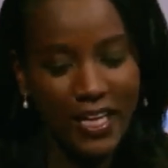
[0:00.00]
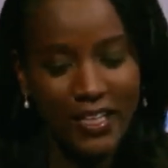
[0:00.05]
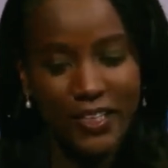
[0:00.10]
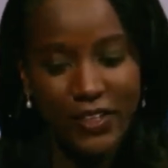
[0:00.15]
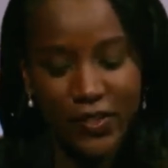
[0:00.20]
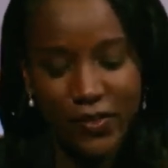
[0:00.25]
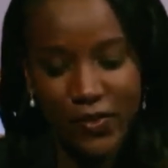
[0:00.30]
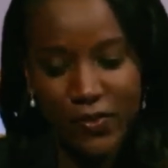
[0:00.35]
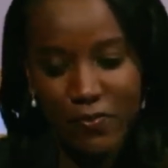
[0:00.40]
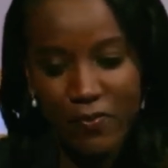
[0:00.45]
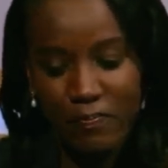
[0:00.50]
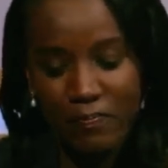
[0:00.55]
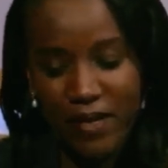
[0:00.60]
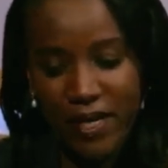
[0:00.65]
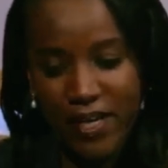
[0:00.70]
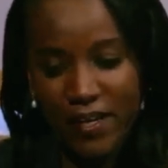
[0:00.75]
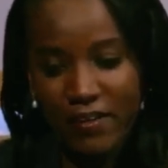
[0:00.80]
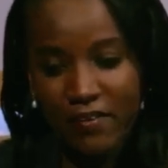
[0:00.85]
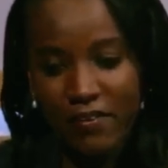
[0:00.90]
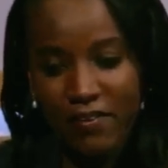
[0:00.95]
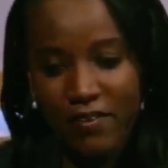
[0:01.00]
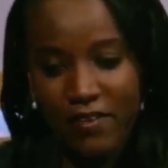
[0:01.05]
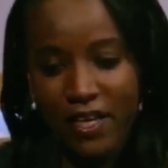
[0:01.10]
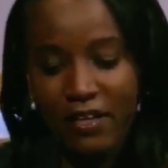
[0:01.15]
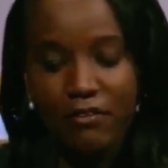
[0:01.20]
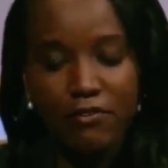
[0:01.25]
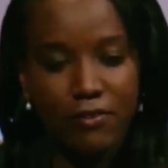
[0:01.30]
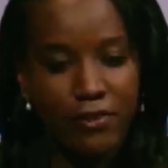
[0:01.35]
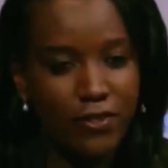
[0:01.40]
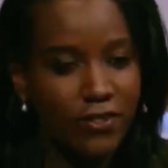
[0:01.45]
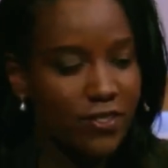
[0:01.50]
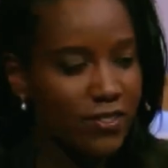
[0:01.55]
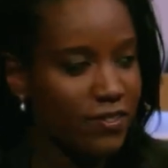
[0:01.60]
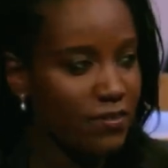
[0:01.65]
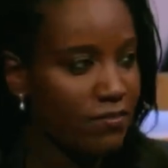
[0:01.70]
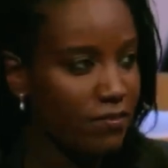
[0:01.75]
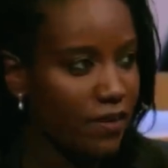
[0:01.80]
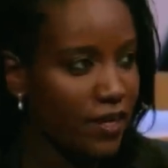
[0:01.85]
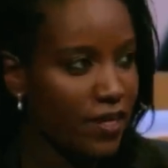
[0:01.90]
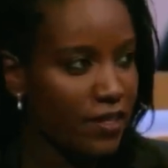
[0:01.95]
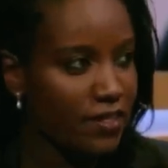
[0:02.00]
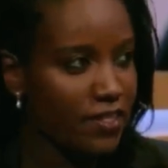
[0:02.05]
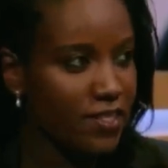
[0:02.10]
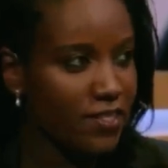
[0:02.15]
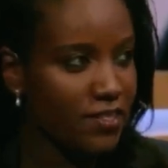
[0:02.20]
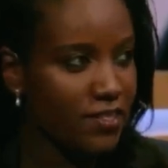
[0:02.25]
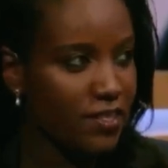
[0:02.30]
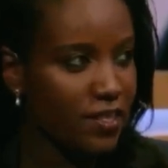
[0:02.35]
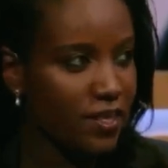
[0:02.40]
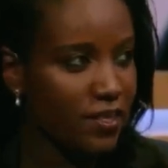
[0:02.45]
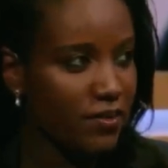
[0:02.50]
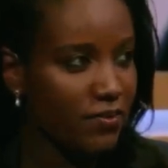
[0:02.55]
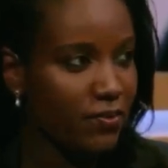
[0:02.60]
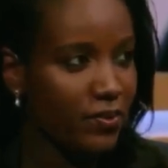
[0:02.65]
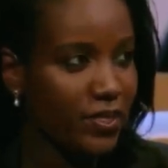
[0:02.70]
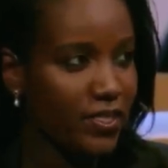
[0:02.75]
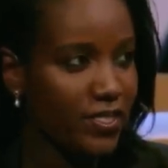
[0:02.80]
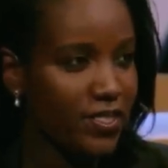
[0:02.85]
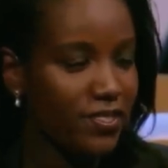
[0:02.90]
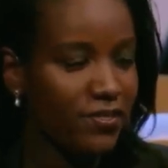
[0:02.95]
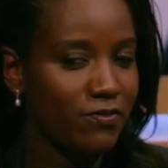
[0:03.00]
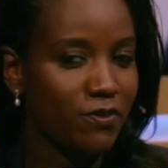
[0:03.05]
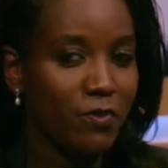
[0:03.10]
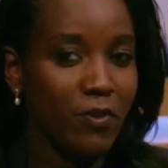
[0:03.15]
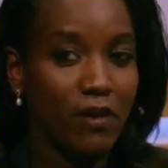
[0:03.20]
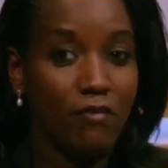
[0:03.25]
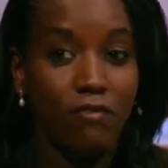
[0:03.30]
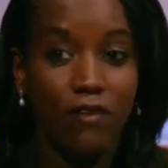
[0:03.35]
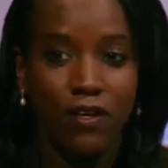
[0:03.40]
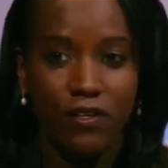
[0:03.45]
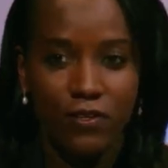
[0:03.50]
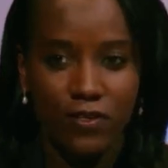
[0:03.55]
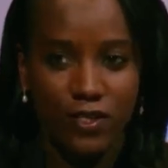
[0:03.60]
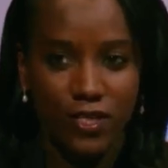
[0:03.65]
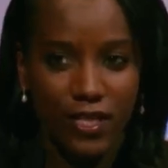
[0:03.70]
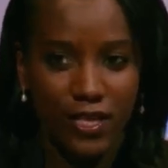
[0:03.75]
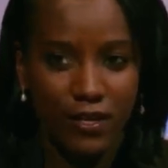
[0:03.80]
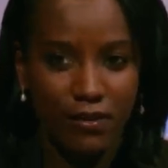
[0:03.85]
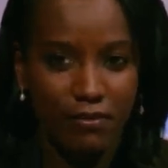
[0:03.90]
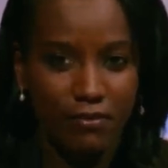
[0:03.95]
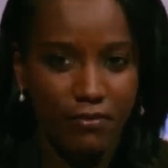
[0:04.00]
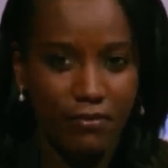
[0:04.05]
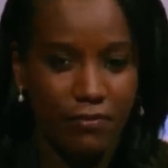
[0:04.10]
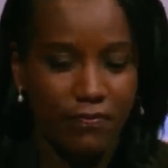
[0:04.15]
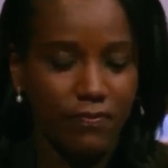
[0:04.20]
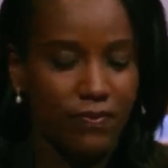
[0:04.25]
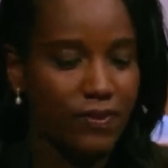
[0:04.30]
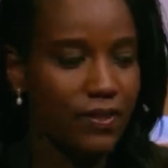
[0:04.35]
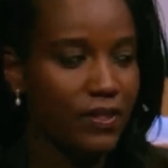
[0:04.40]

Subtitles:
So at first, the fight was for my father's life.